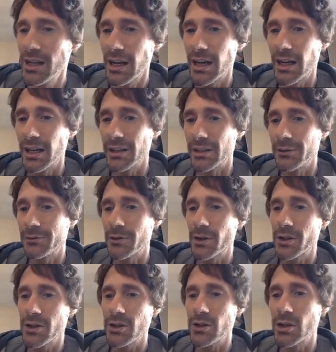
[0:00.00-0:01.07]
the
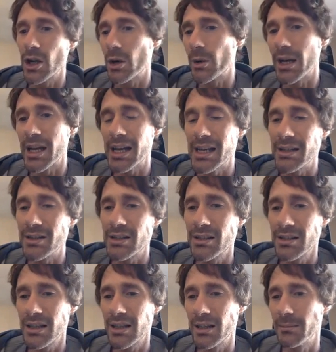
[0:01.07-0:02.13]
further you go ahead
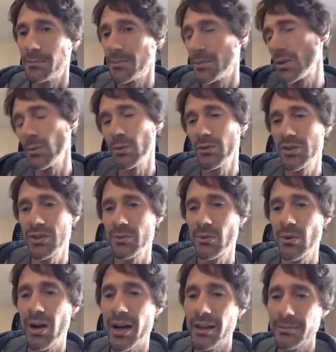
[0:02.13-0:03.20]
towards the
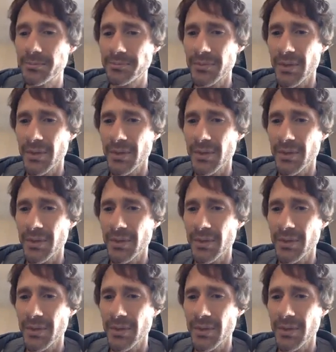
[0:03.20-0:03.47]
right.